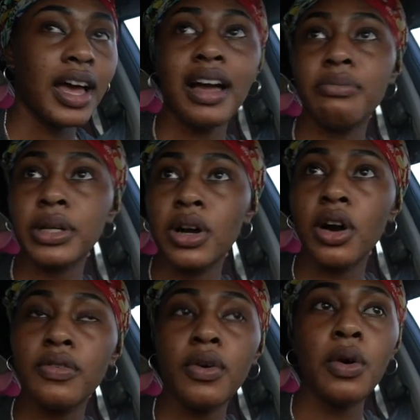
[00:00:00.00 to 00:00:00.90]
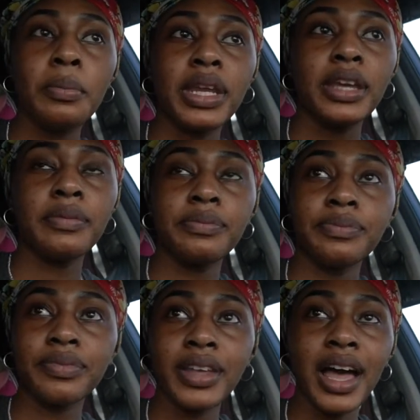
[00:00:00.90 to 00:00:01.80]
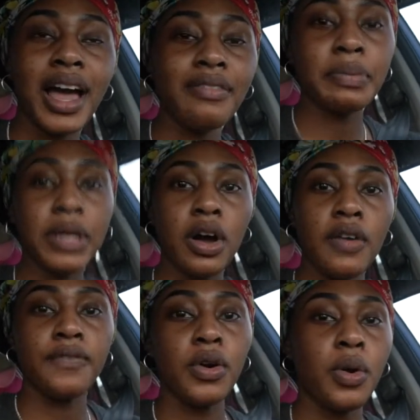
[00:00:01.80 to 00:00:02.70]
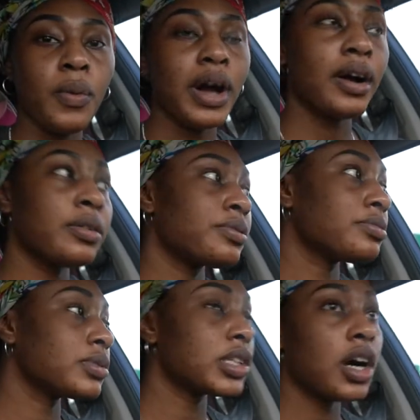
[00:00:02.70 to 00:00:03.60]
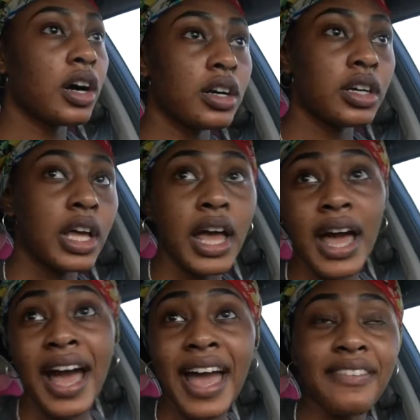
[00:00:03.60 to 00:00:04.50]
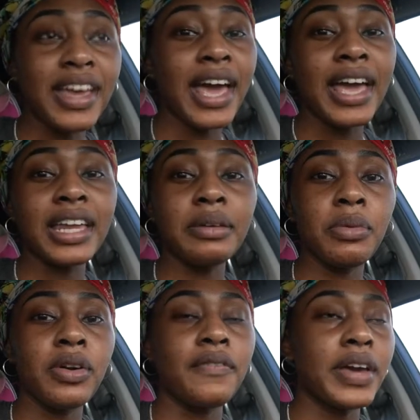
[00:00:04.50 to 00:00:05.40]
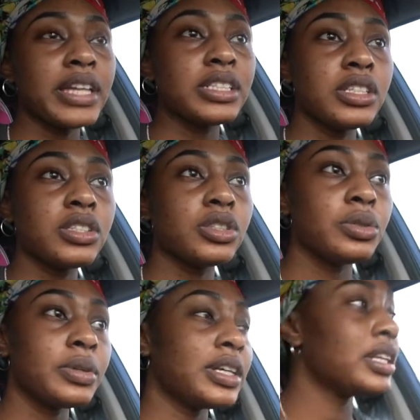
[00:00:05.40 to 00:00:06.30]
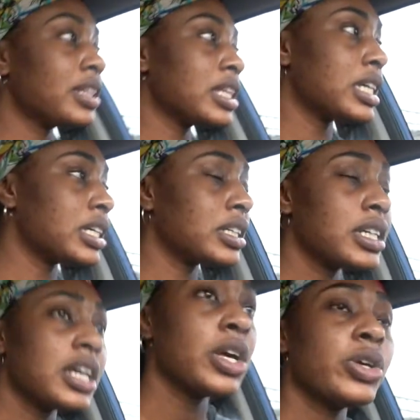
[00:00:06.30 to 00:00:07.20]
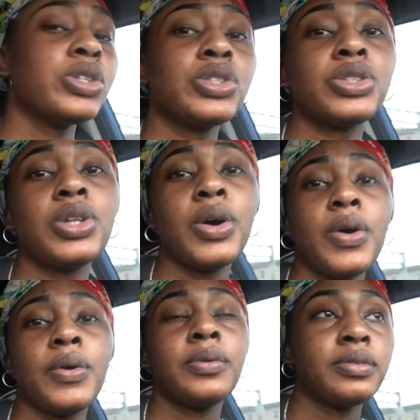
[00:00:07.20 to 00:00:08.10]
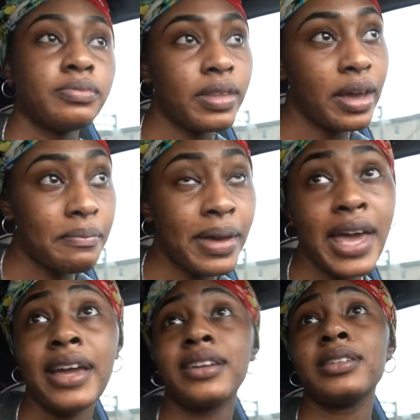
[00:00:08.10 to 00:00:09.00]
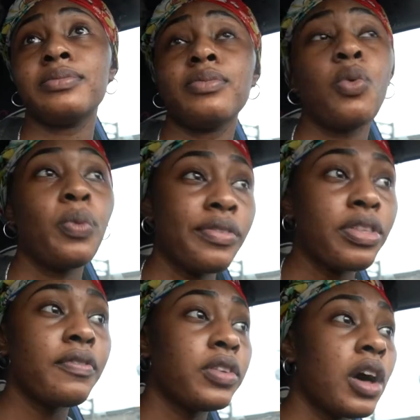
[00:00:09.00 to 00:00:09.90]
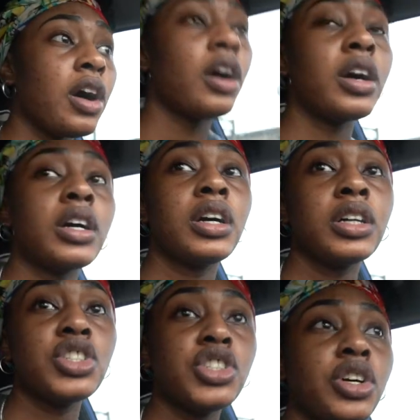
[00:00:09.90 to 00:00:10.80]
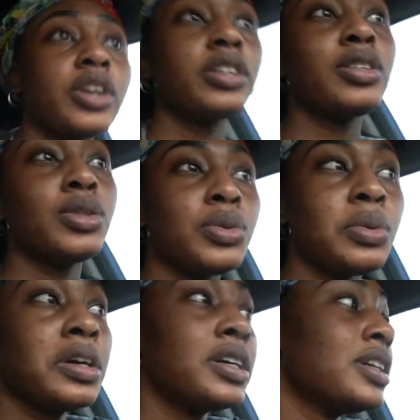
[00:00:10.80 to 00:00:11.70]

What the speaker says: I've been gone for a minute. I've been gone for a while, y'all. I haven't had any motivation to do anything. So, I'm back with a vlog showing you